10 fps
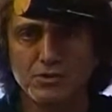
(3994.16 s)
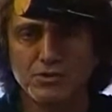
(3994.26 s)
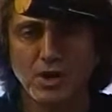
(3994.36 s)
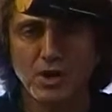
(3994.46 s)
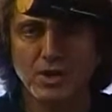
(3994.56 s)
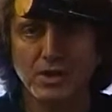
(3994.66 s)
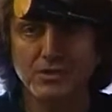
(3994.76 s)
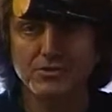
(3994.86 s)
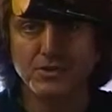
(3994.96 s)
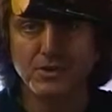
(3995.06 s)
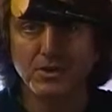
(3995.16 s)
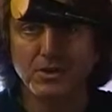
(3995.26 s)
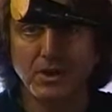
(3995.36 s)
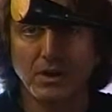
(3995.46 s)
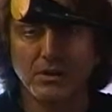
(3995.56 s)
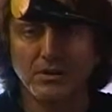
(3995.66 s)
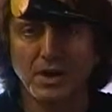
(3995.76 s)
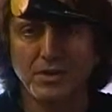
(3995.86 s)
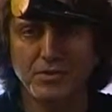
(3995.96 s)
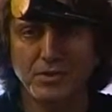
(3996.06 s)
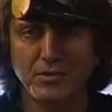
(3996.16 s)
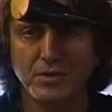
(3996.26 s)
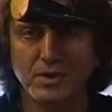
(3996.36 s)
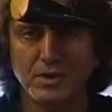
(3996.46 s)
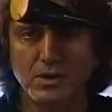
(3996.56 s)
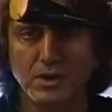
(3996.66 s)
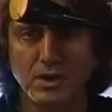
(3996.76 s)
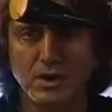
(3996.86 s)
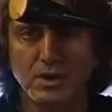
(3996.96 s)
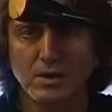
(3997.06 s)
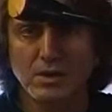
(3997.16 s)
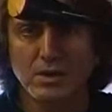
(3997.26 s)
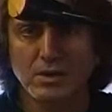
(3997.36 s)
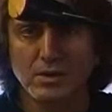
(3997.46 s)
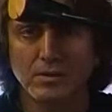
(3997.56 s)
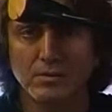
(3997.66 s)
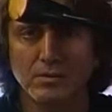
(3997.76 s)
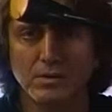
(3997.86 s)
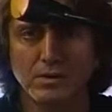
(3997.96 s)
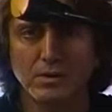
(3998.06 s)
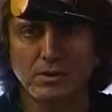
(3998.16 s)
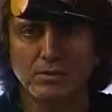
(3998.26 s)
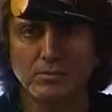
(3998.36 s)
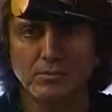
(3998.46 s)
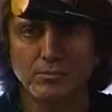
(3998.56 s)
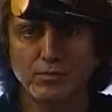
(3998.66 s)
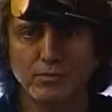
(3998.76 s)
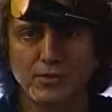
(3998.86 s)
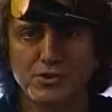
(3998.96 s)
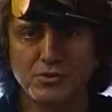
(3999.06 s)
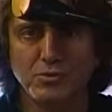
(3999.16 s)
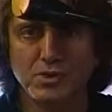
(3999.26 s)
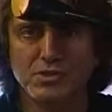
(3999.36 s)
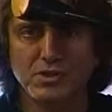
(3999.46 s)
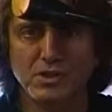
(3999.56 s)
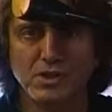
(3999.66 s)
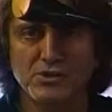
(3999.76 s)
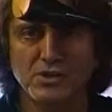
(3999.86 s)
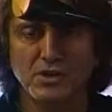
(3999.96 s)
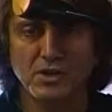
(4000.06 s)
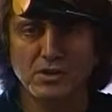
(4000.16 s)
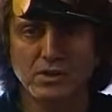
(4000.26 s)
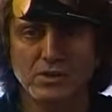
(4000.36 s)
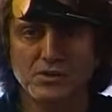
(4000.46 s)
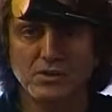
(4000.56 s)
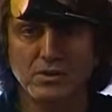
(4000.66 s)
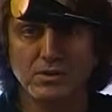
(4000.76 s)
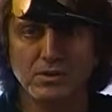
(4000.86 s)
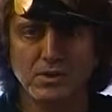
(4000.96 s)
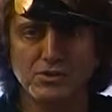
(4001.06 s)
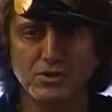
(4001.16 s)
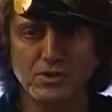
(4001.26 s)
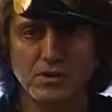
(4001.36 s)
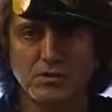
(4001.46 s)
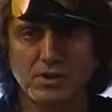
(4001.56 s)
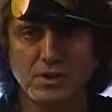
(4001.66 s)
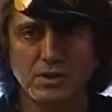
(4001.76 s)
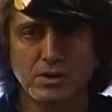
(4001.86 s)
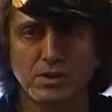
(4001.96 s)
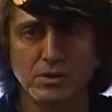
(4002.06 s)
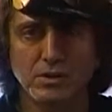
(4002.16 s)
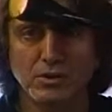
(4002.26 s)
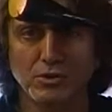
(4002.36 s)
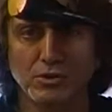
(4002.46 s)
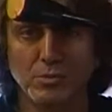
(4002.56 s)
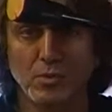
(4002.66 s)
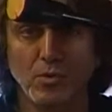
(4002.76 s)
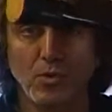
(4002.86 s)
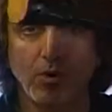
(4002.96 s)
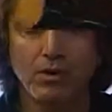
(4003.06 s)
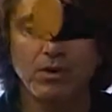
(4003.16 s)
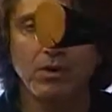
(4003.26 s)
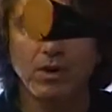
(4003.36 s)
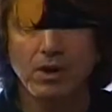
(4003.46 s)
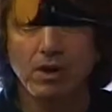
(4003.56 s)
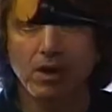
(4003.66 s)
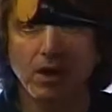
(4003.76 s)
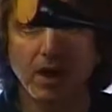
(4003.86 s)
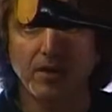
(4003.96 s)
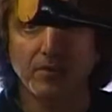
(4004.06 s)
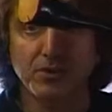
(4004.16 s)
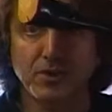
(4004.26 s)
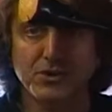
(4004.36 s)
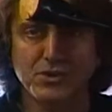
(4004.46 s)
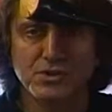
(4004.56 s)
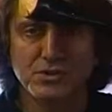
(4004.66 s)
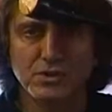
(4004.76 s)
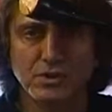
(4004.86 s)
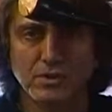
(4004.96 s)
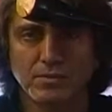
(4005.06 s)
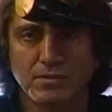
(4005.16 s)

uh, shocking, sudden uh, death of the uh, professional wrestling legend, legend legendary, the Ultimate Warrior. After I just